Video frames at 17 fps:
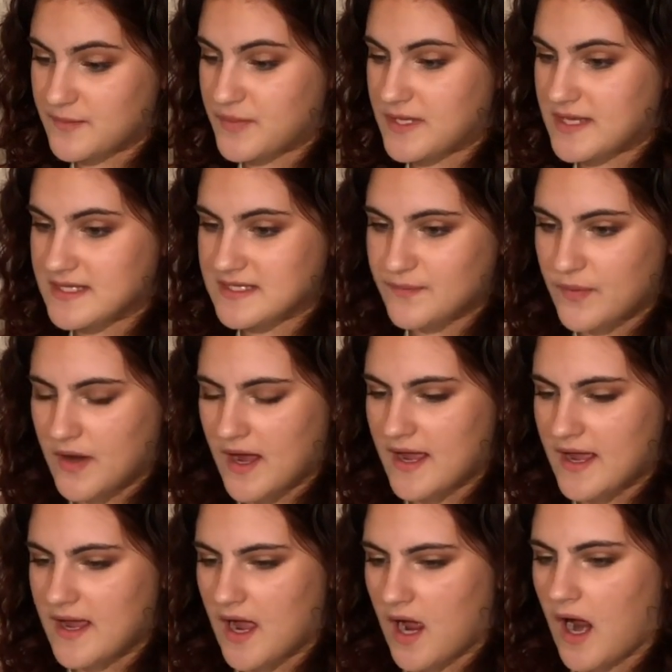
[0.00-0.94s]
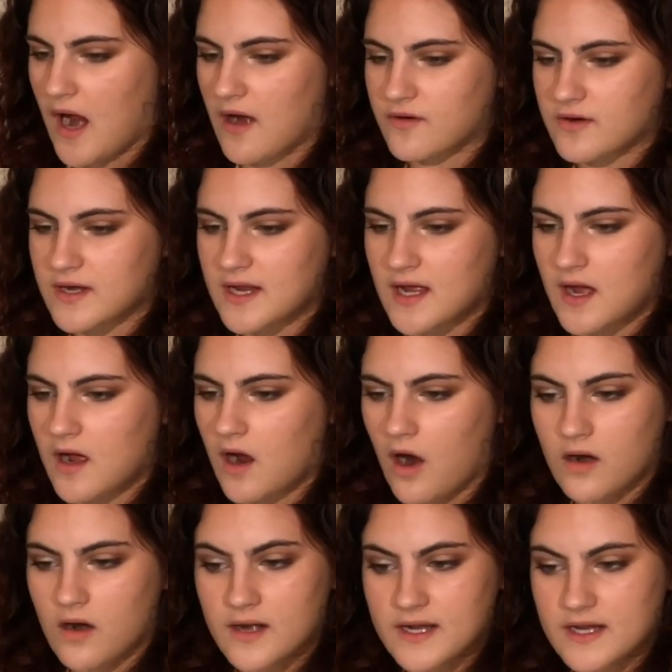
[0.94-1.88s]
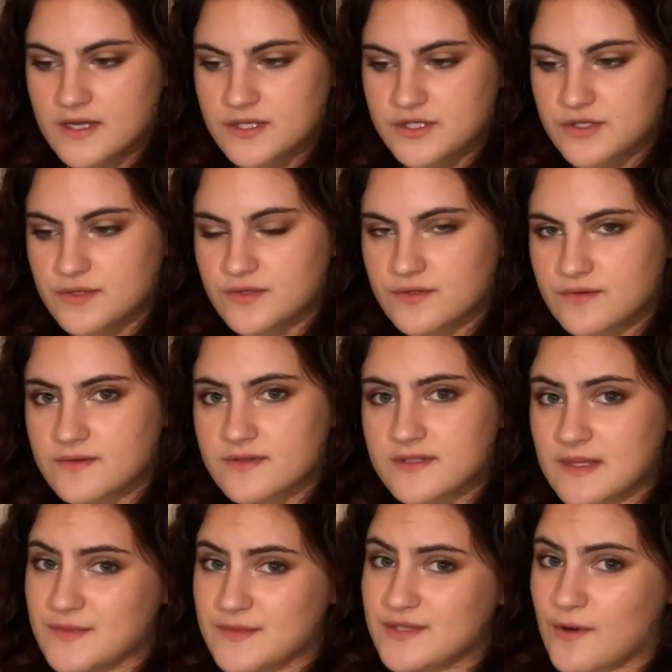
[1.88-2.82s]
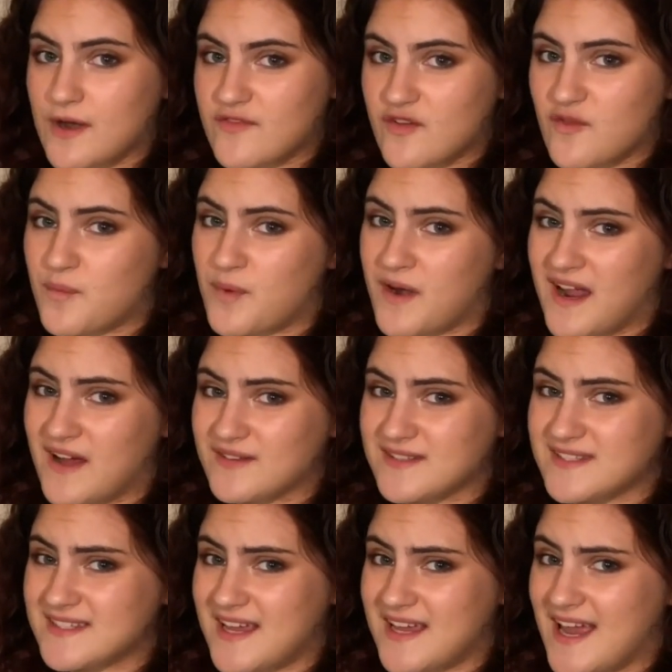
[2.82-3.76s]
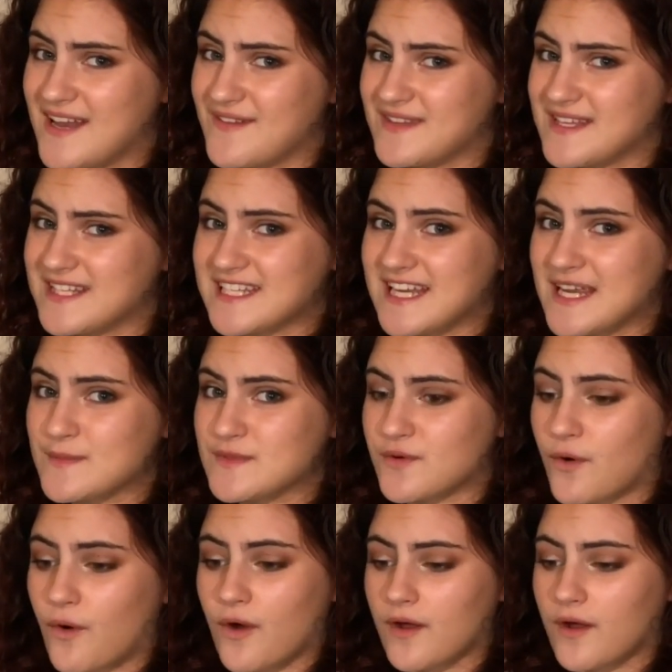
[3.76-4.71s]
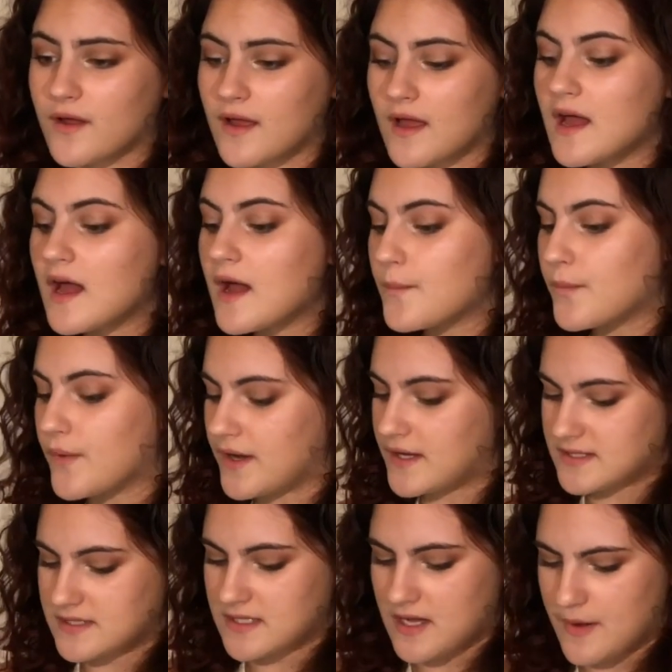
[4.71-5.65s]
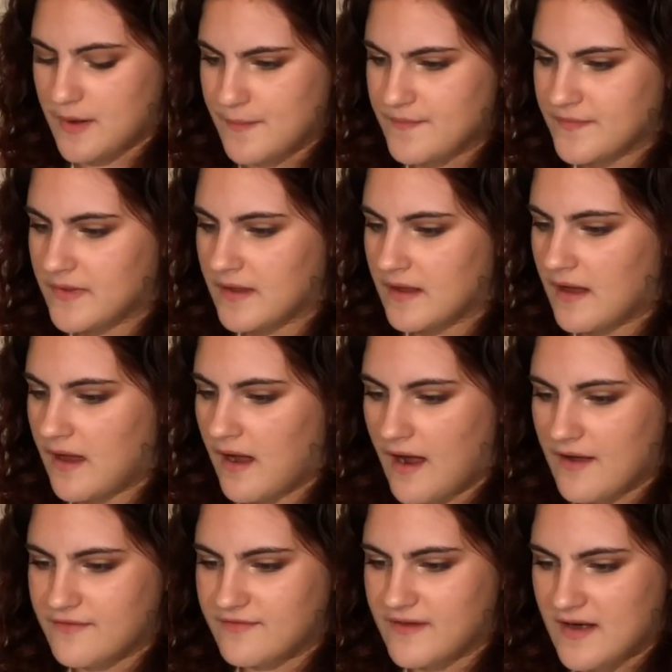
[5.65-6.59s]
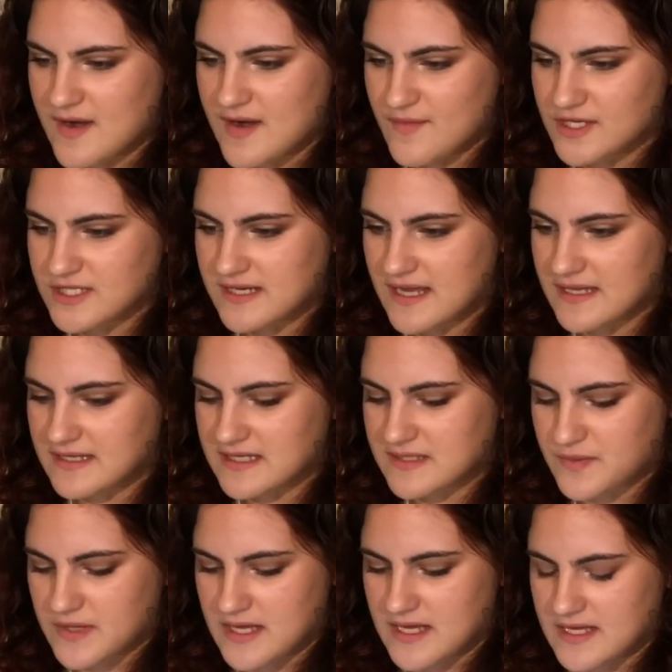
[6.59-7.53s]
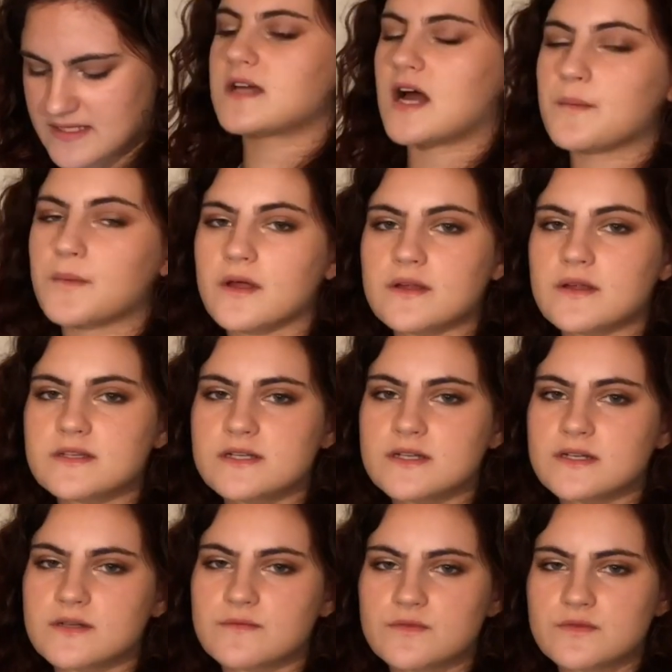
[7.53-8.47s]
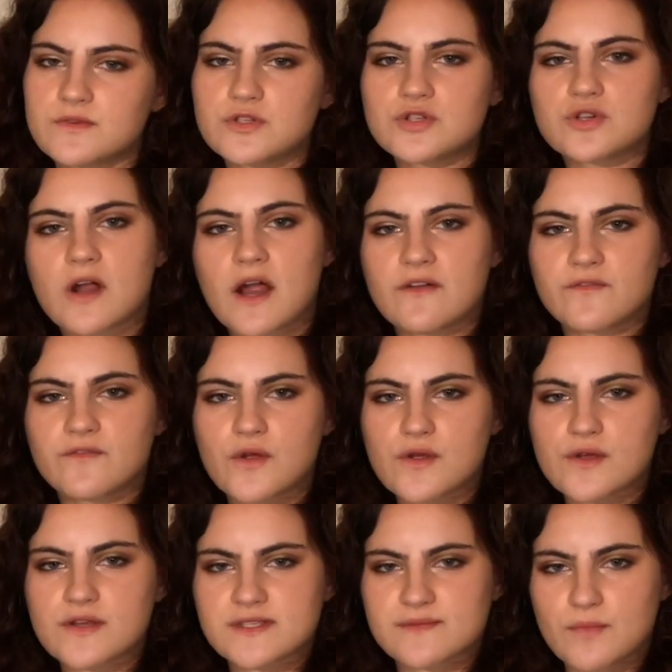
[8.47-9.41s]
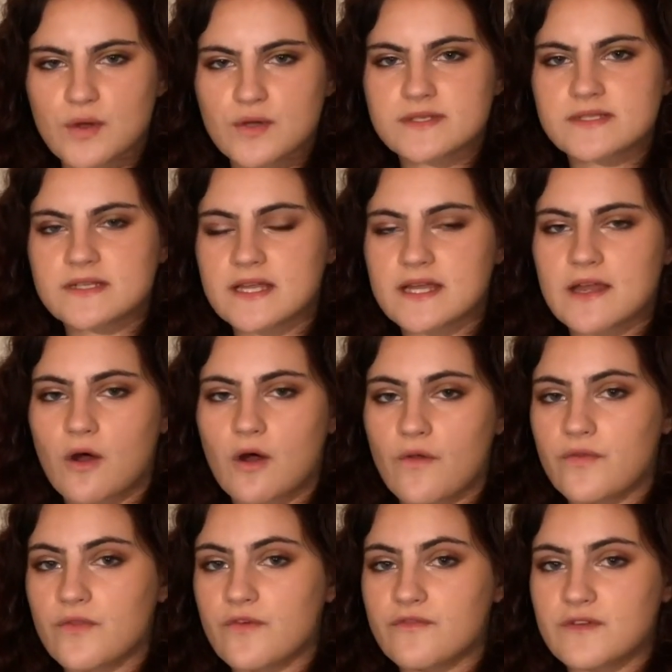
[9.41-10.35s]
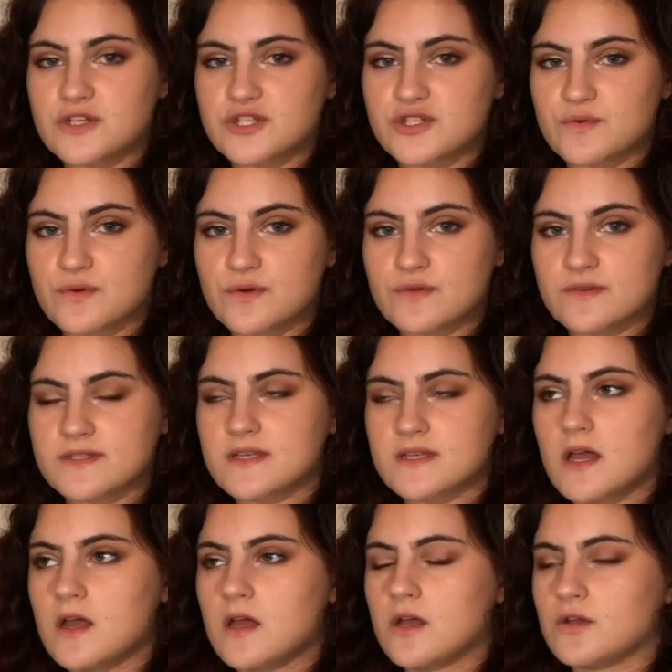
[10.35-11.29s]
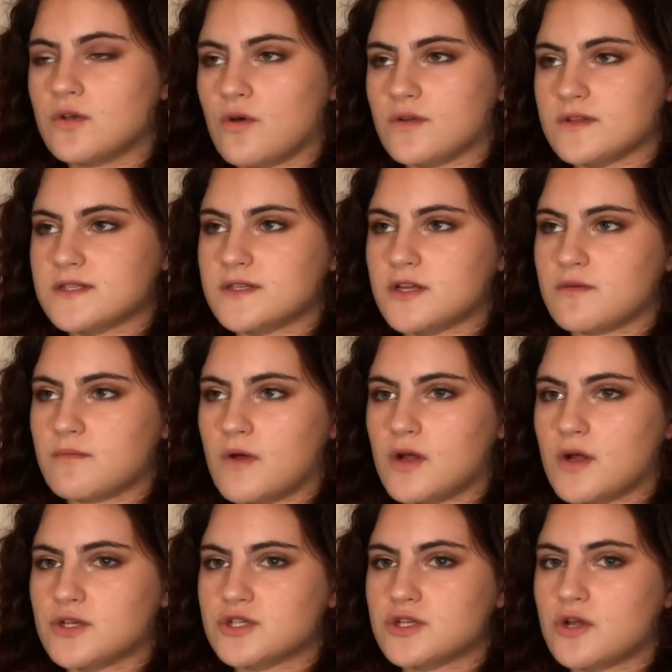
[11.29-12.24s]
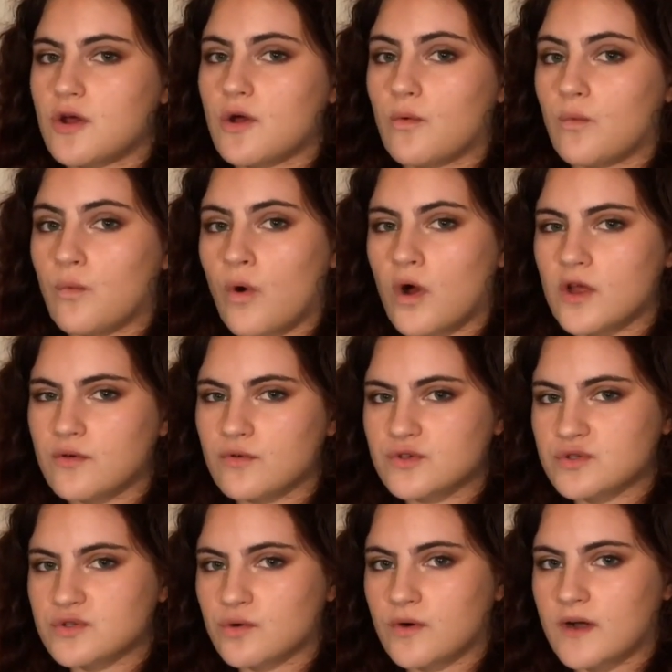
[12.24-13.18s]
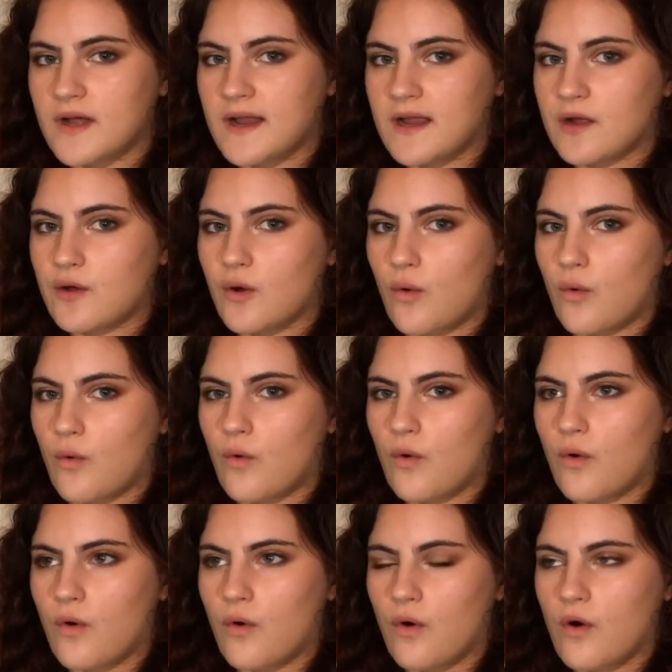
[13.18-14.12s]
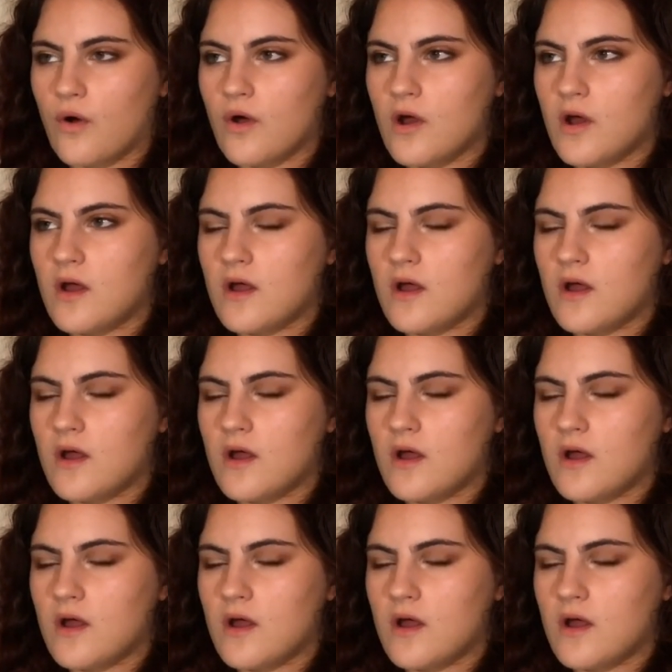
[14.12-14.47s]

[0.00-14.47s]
a piece by Aria Doodles. I'm sorry if I've pronounced any of these names wrong, but I very much like this piece. I'm going to try and focus mostly on the visuals, not so much what you're drawing or